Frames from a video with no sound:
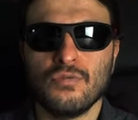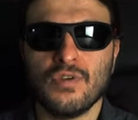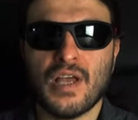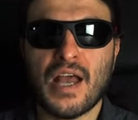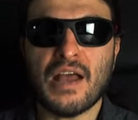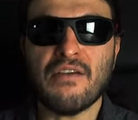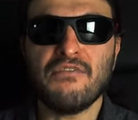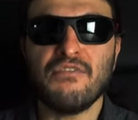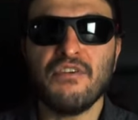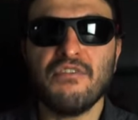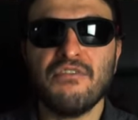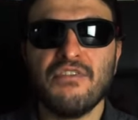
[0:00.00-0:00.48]

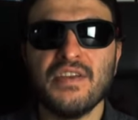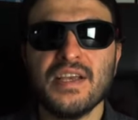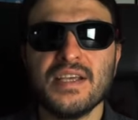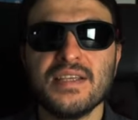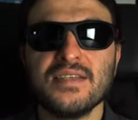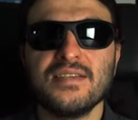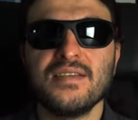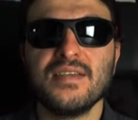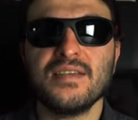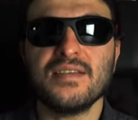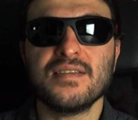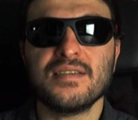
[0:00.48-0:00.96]
Everything
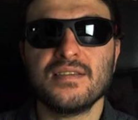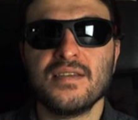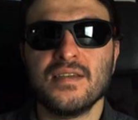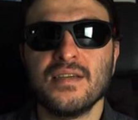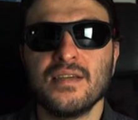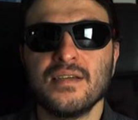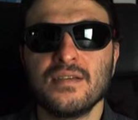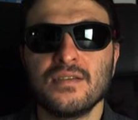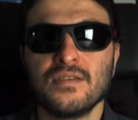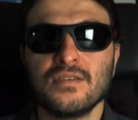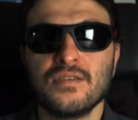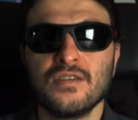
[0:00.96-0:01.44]
is
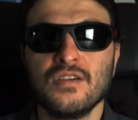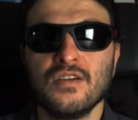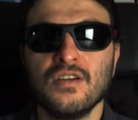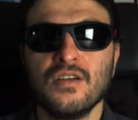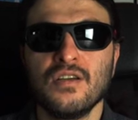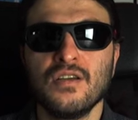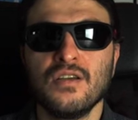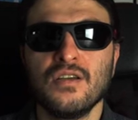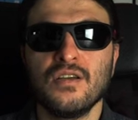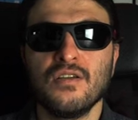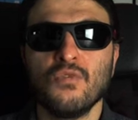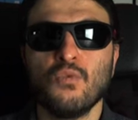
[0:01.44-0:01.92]
distinct,
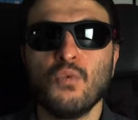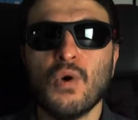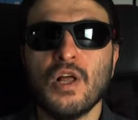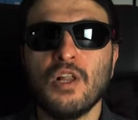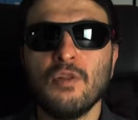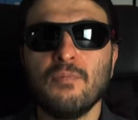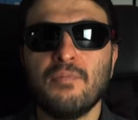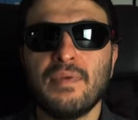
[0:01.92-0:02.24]
well